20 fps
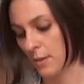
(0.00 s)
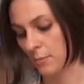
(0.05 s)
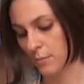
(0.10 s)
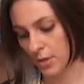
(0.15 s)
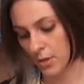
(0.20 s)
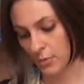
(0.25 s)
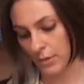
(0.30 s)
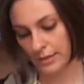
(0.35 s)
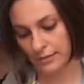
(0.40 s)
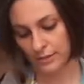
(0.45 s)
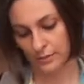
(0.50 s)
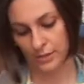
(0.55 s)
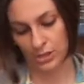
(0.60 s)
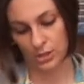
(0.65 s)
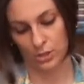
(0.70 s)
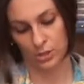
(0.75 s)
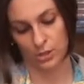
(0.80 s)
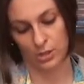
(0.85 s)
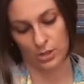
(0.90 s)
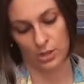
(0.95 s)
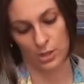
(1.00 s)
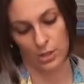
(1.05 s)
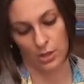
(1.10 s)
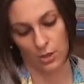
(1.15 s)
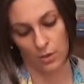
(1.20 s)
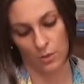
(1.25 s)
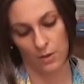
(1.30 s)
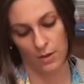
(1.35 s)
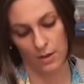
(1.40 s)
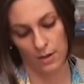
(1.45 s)
But the rest of it should
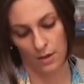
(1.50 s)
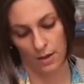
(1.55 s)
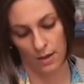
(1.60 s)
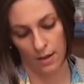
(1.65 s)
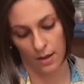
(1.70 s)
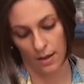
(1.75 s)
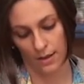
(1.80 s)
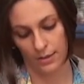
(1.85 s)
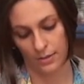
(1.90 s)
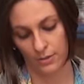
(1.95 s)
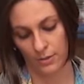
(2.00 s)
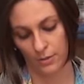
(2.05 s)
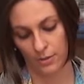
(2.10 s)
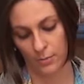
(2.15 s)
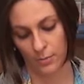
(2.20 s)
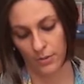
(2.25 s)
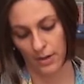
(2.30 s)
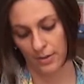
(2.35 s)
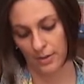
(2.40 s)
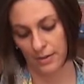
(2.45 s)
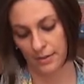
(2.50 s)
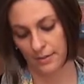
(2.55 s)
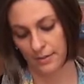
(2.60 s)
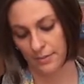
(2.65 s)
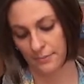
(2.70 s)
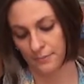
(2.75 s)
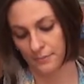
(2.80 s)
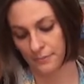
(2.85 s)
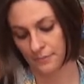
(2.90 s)
go onto the brownies.